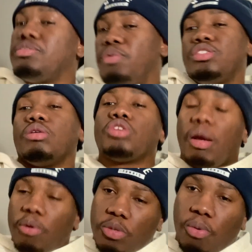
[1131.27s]
has been Gem
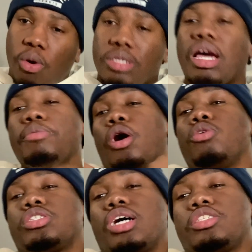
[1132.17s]
Dropper Sports. I'm your
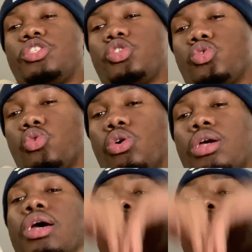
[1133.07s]
host, Shanti Stewart.